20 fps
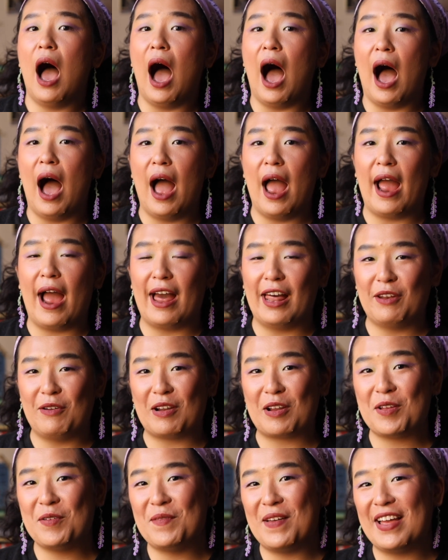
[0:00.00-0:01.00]
I highly
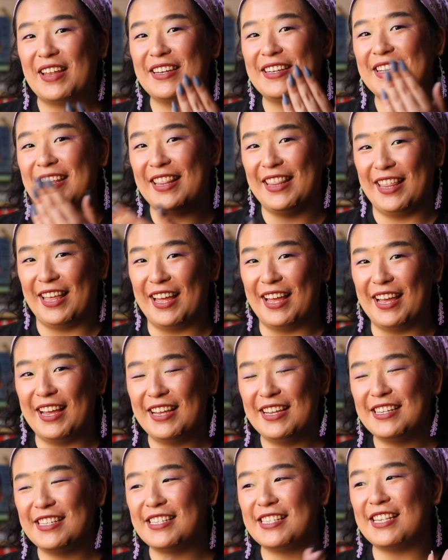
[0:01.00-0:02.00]
recommend
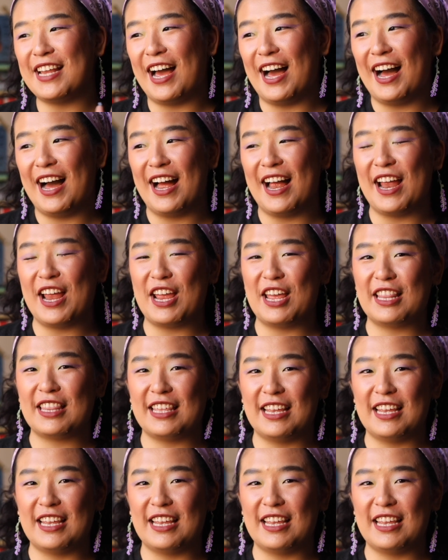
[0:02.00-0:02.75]
this. I